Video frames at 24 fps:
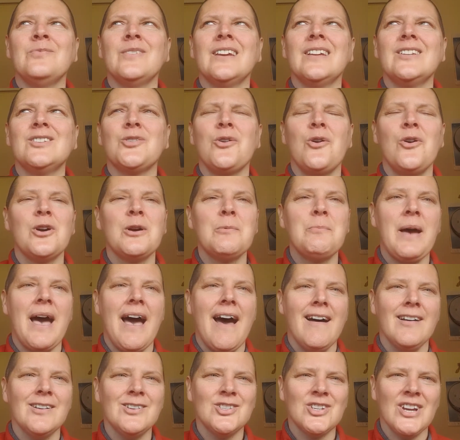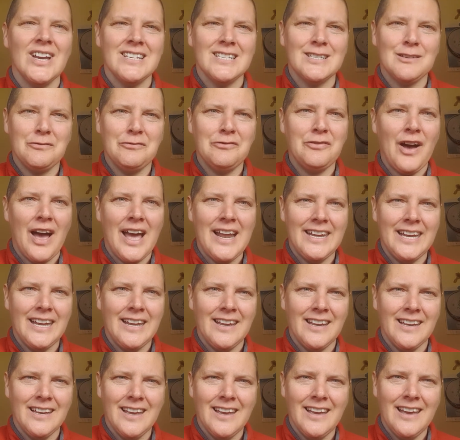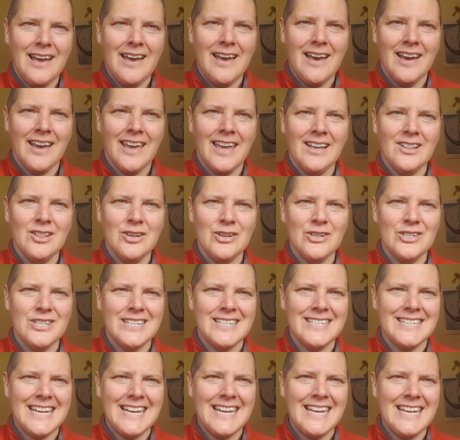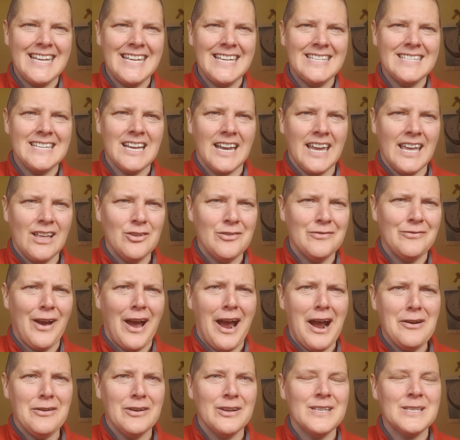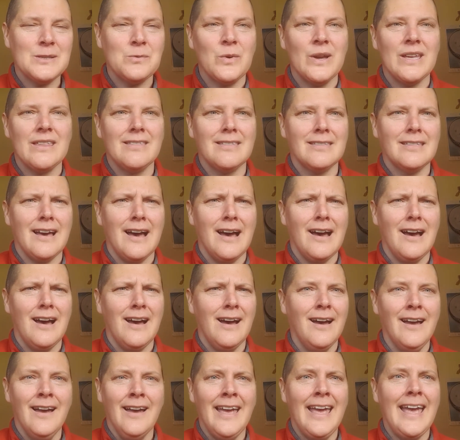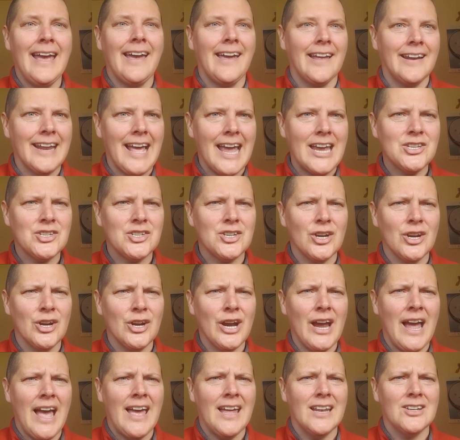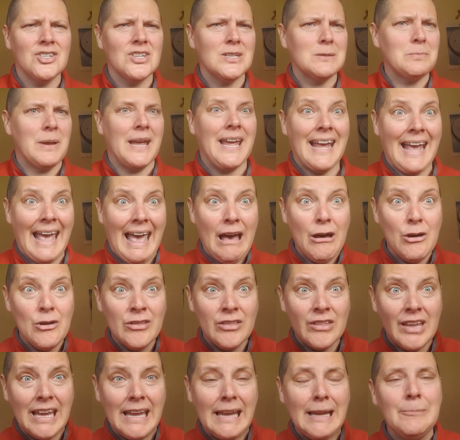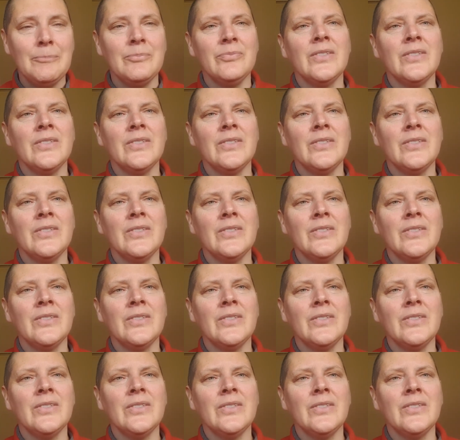talk about just fighting a killer disease, a killer virus with echinacea and just being healthy,